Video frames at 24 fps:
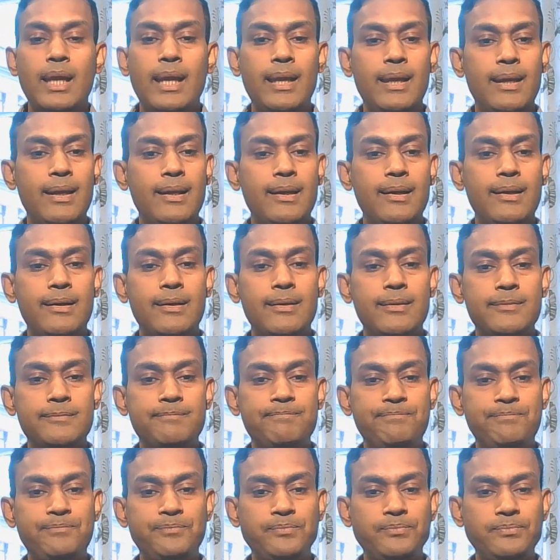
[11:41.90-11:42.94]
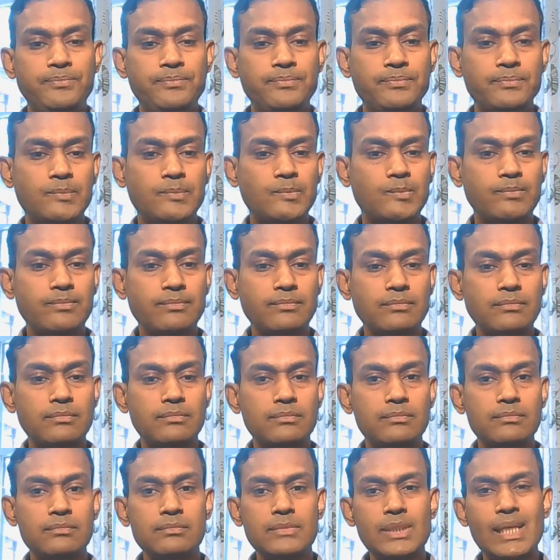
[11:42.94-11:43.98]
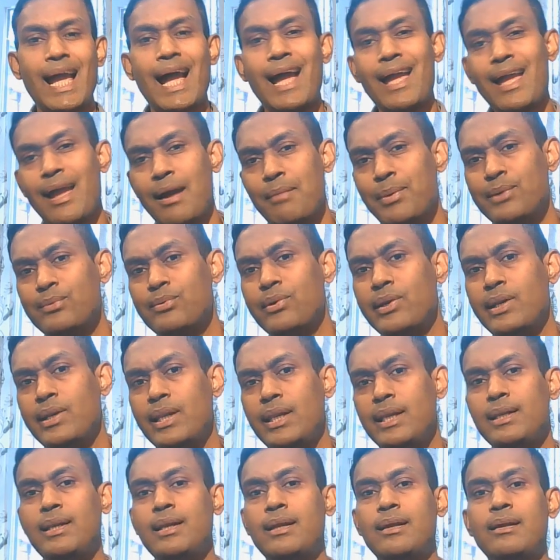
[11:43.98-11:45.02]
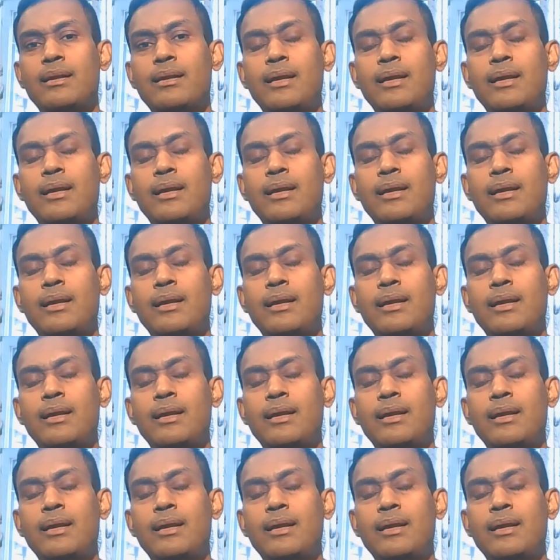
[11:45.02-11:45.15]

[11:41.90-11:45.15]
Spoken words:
um, I haven't read